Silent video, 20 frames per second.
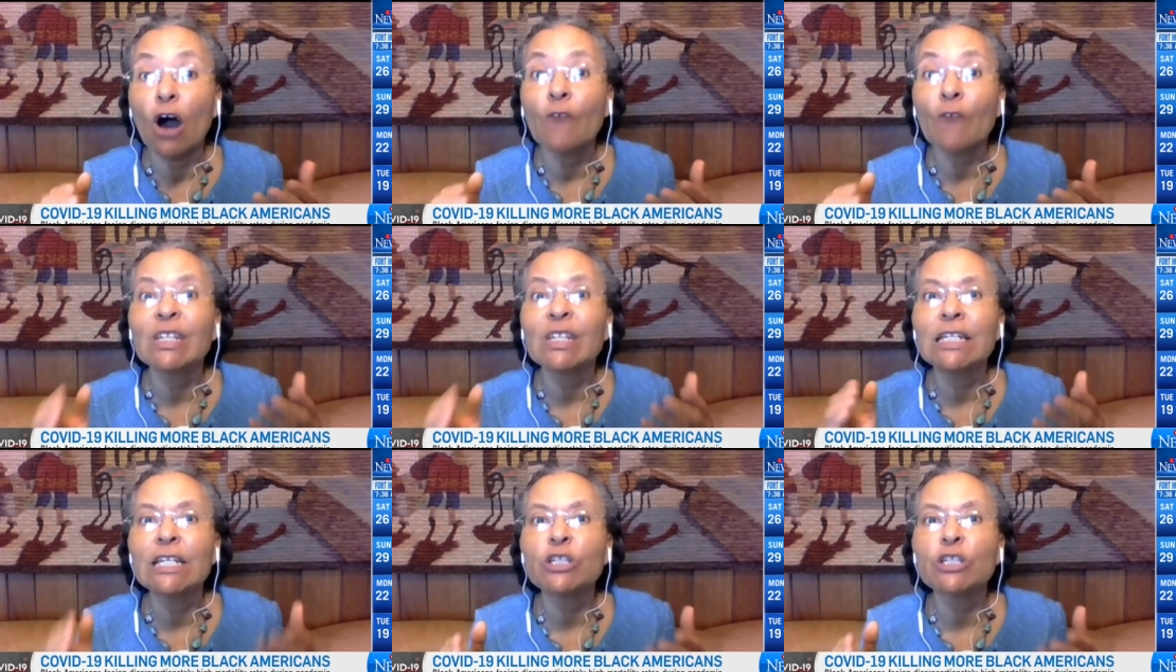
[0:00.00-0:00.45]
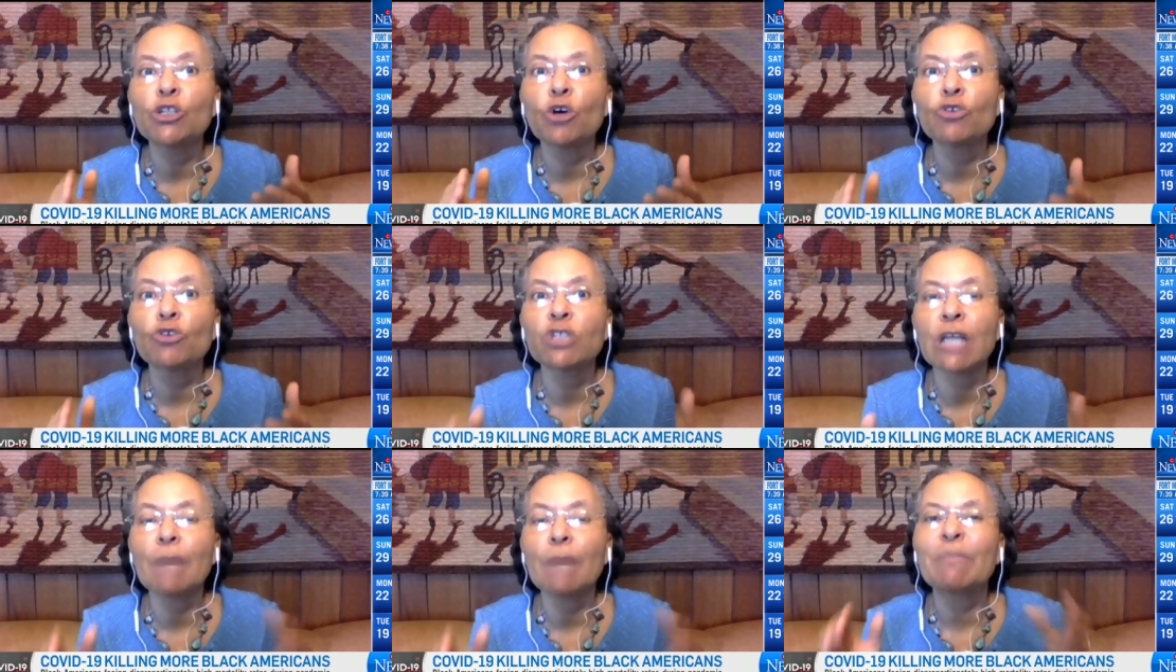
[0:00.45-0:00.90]
often it
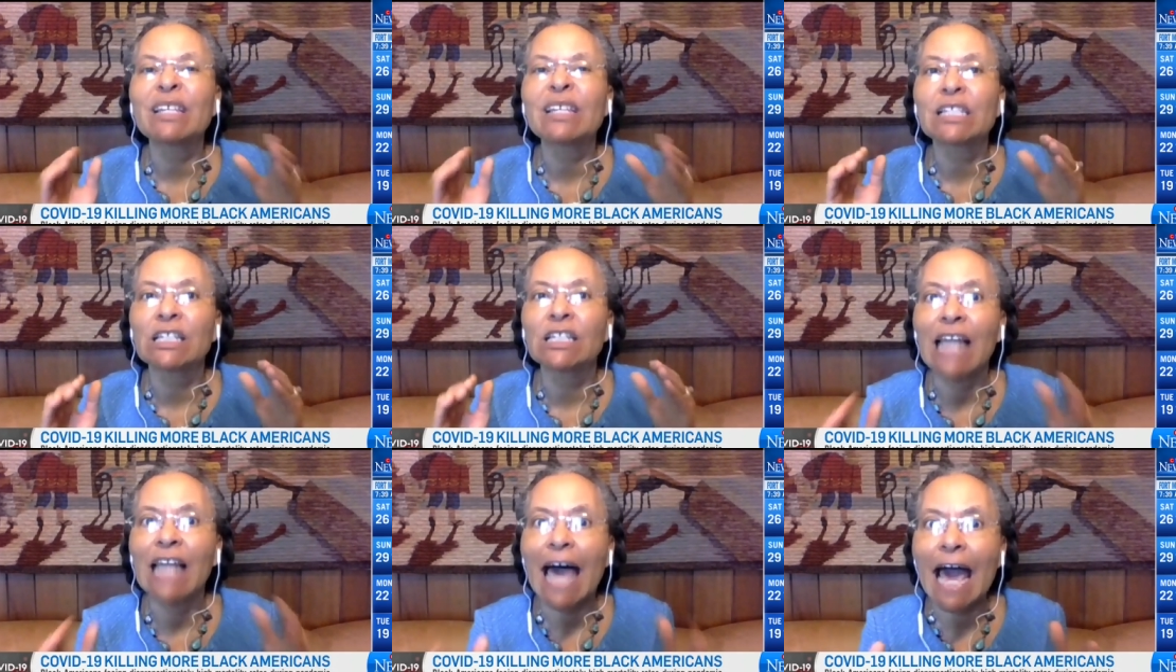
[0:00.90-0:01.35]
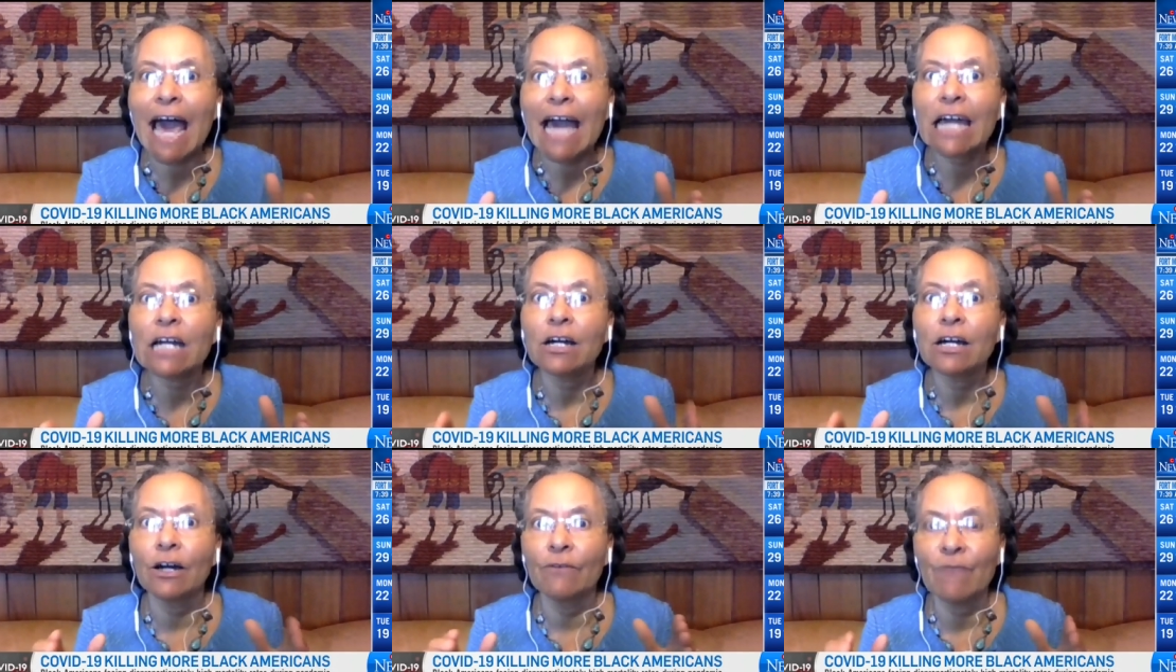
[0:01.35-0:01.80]
shows up as
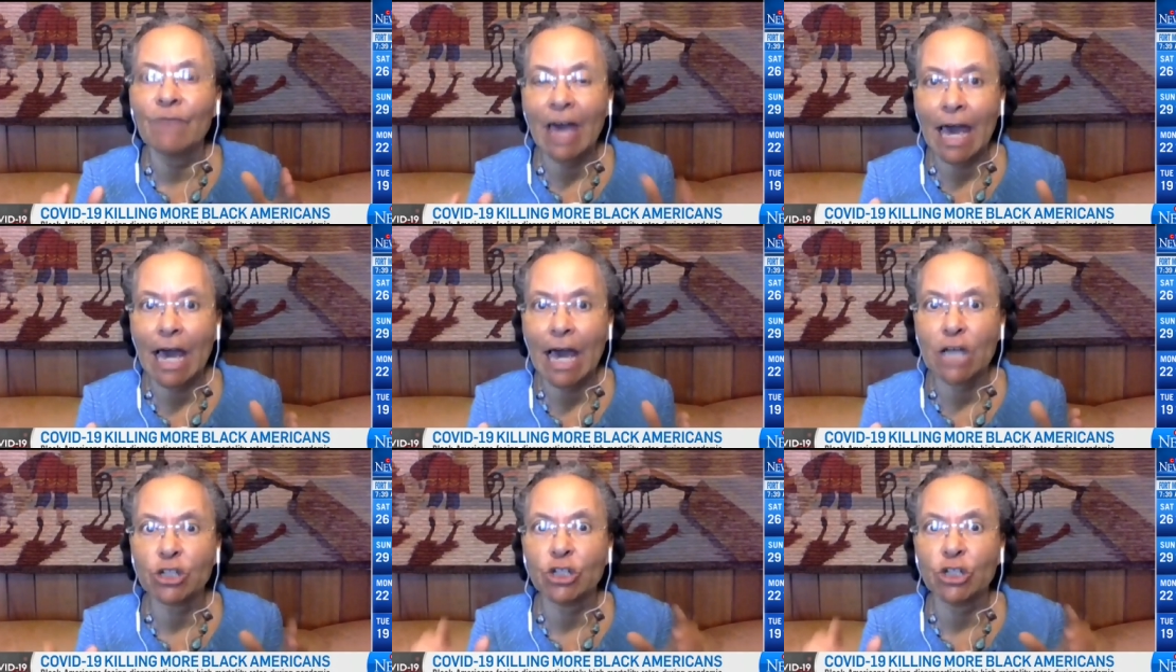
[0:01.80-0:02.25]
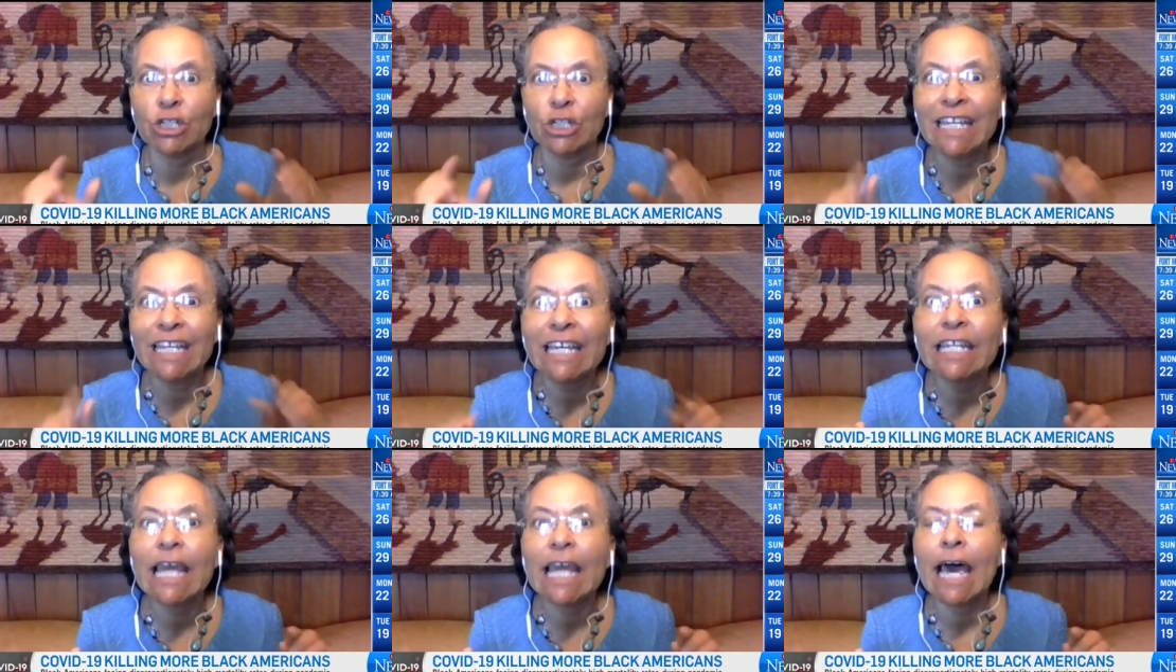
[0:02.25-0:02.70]
lack of
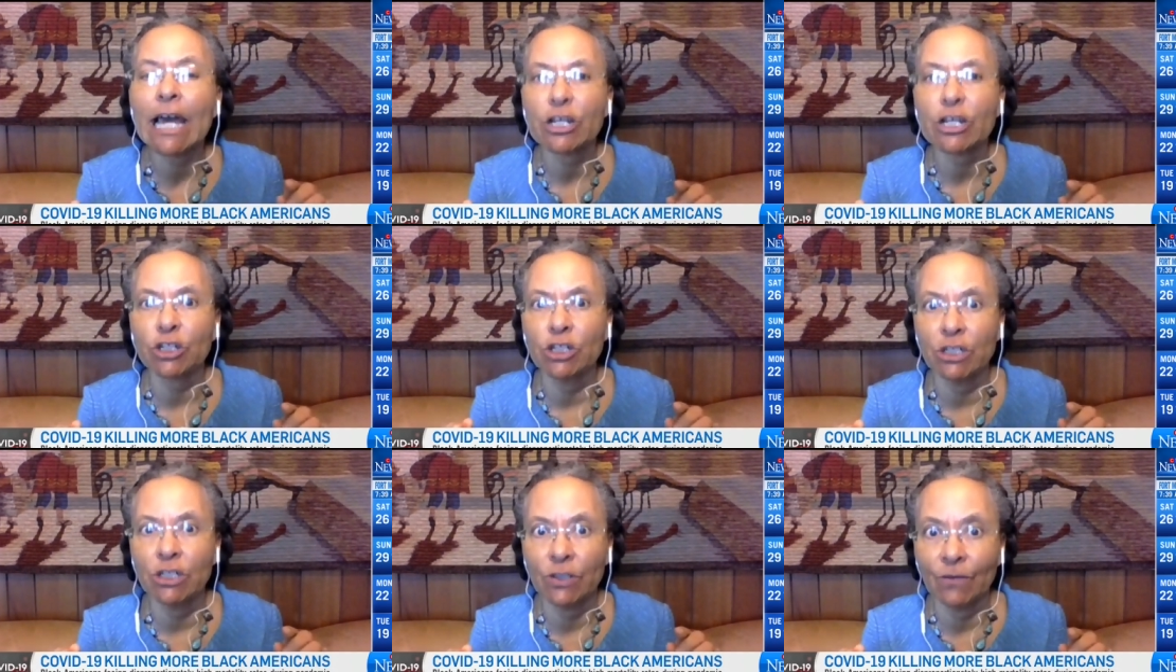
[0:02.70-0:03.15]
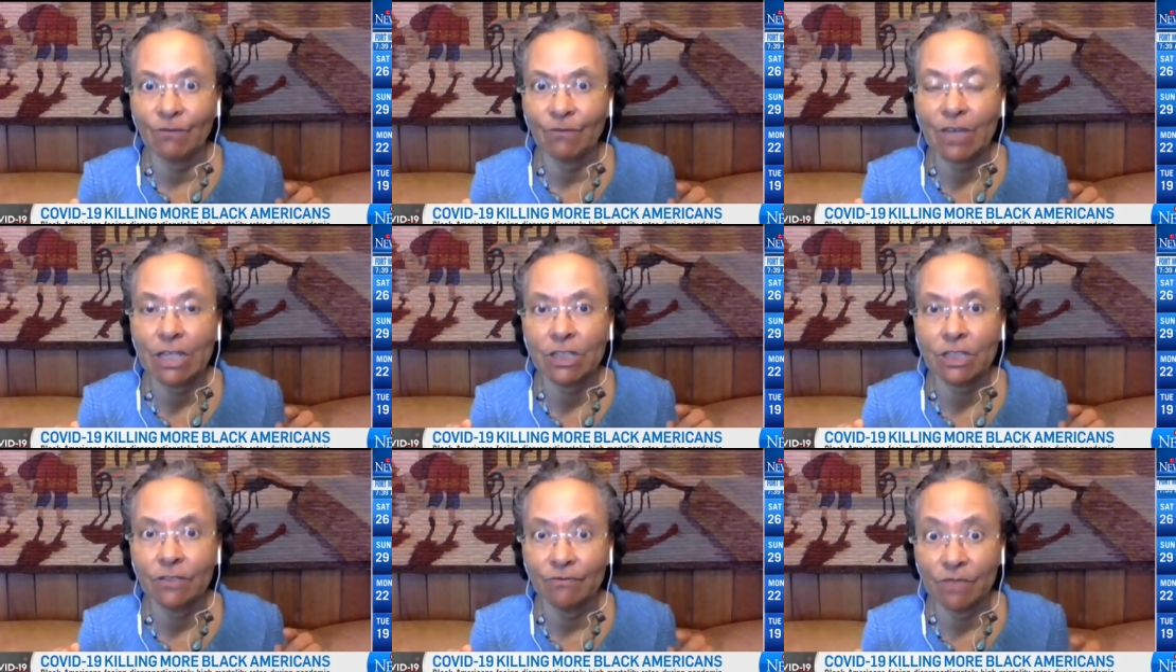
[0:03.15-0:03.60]
action, inaction in the
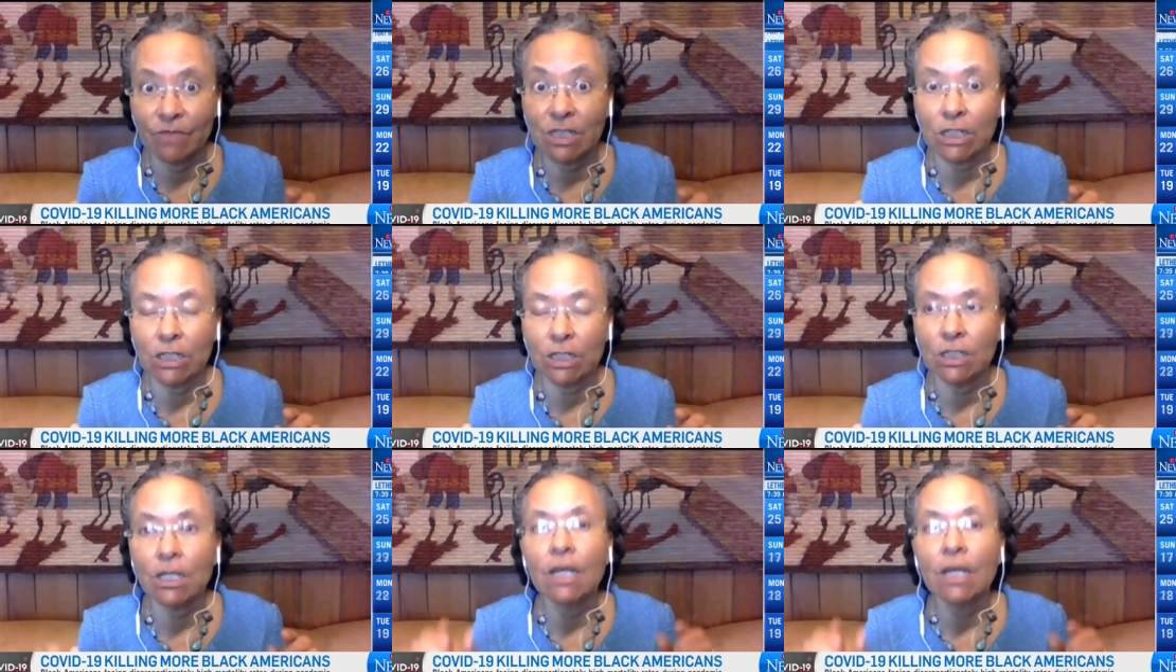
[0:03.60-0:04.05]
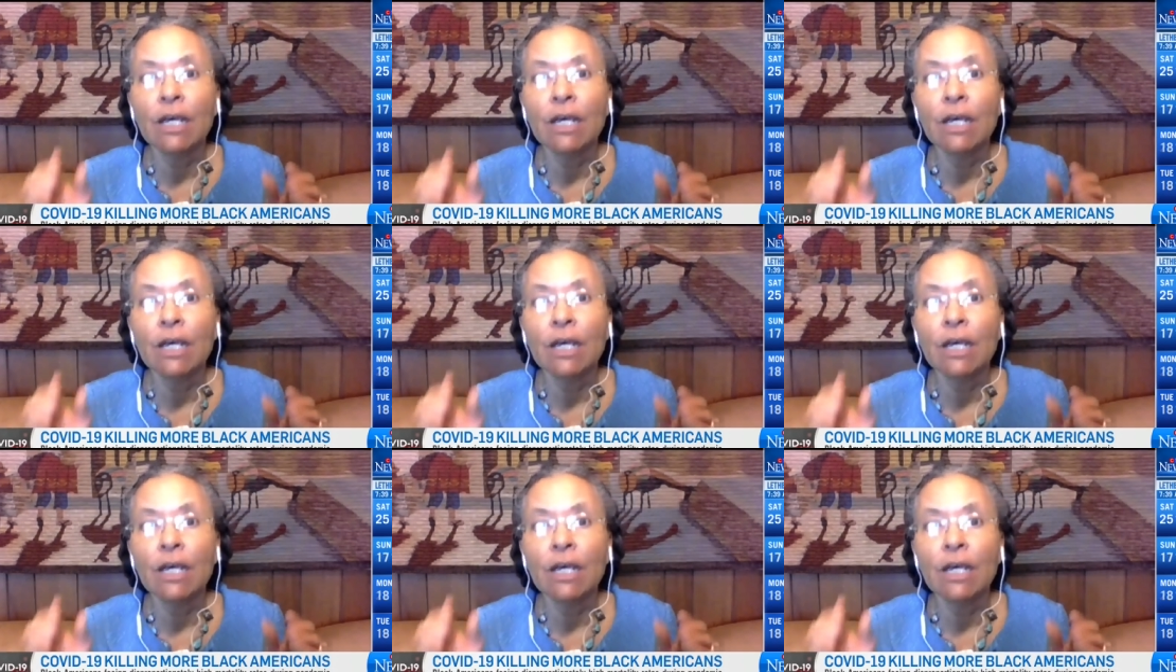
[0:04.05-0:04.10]
face of need.